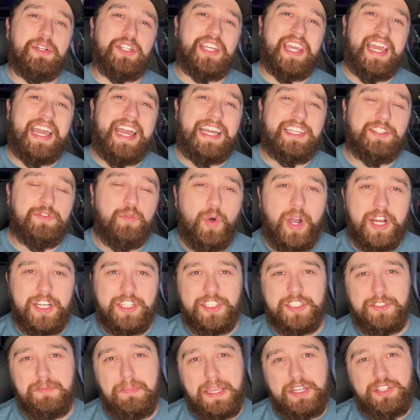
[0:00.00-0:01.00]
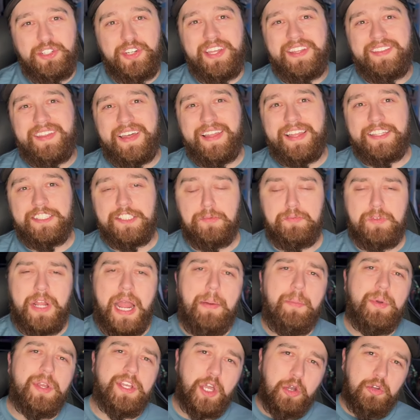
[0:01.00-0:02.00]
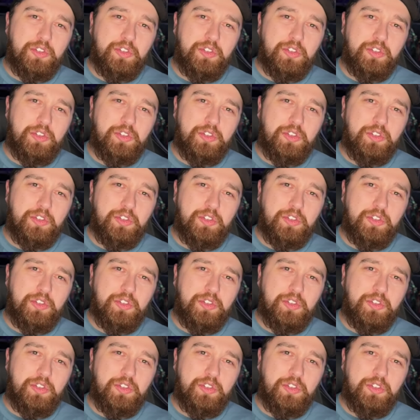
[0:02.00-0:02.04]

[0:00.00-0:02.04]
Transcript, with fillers: again, guys, for watching this. Make sure to hit that like subscribe button.